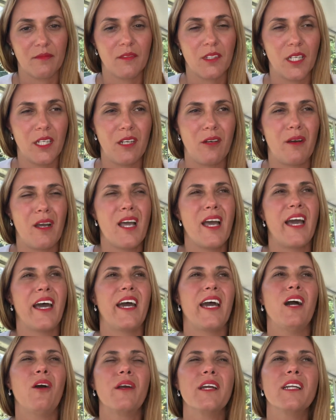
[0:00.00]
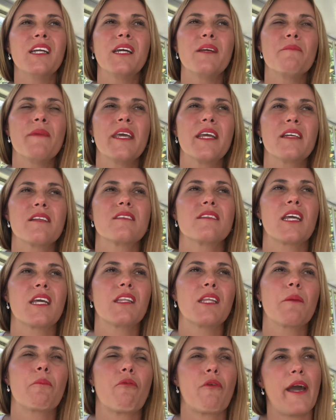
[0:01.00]
I know. How can I make a
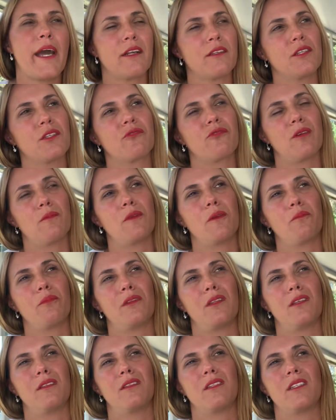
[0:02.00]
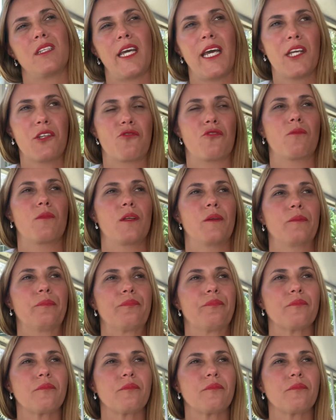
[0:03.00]
daily practice from it, but then detach from it?